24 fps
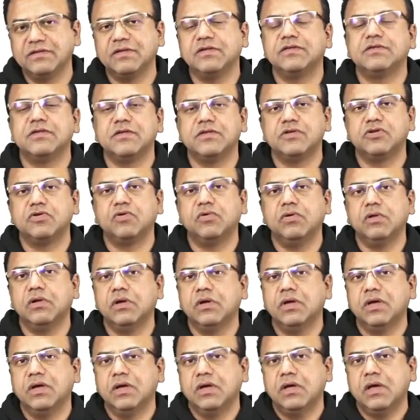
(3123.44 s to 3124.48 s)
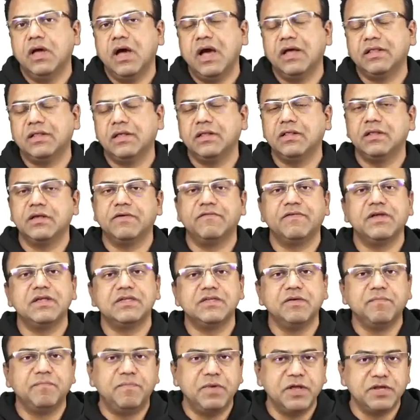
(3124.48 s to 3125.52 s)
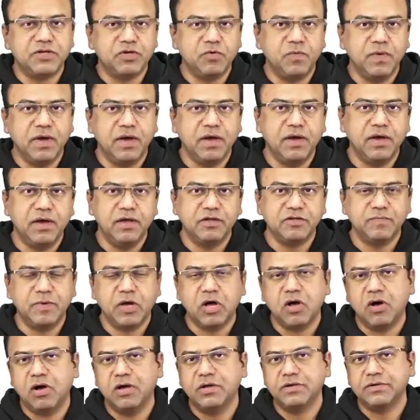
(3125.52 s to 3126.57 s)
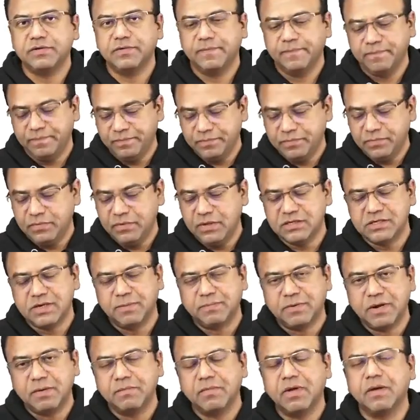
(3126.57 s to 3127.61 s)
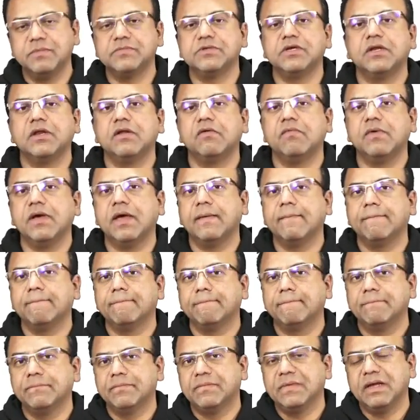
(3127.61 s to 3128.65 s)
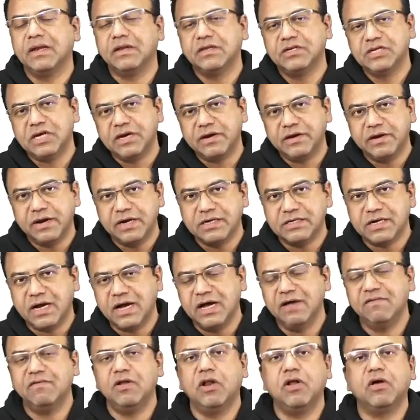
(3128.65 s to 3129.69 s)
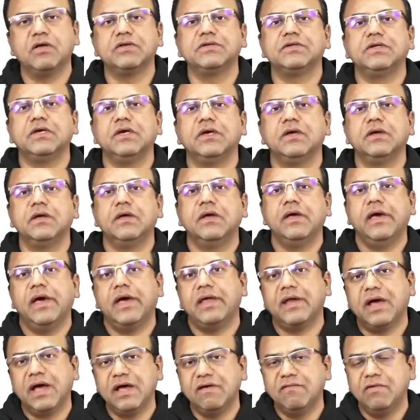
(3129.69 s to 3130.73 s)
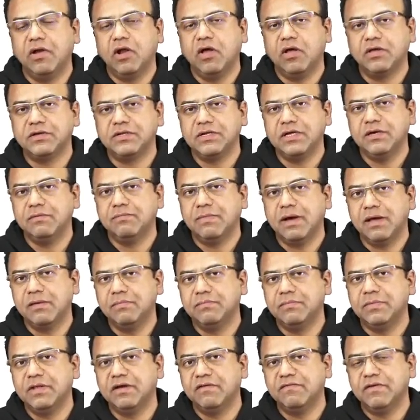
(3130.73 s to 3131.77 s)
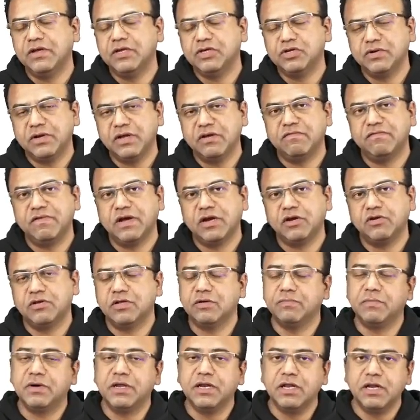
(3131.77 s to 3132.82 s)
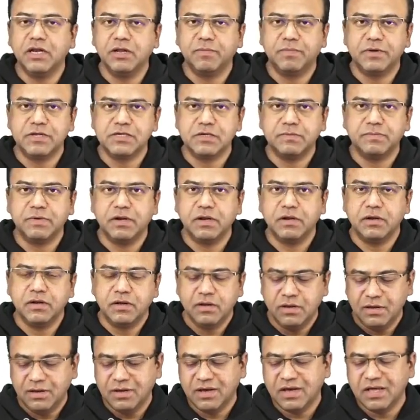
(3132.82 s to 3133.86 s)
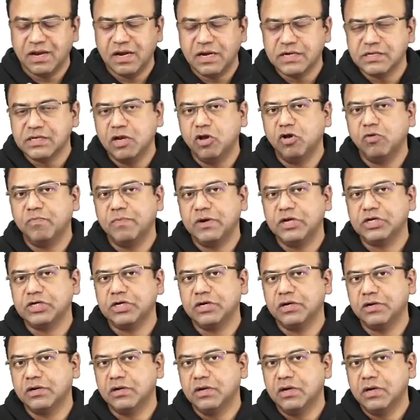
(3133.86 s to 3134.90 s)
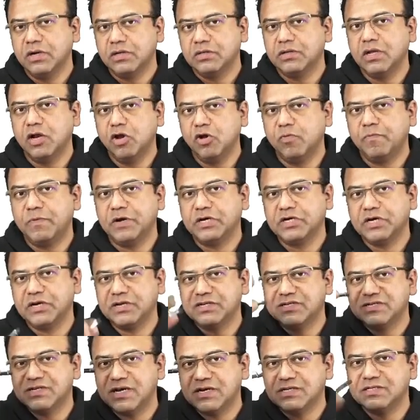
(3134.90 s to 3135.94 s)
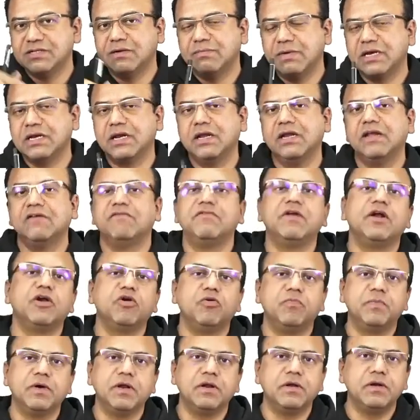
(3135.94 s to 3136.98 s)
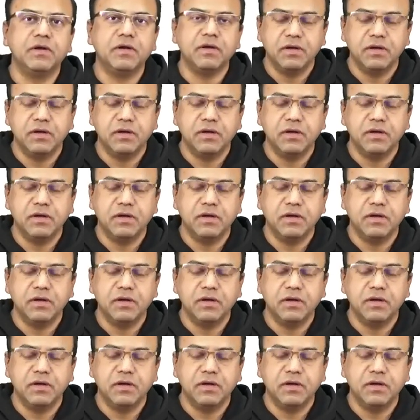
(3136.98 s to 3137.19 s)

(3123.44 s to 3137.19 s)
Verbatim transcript: is in systole. I think the very simplest way is because the septum comes in the way, it generates a high velocity and high velocity by the Venturi effect or the Bernoulli principle creates a low pressure, the low pressure sucks the mitral leaflet open.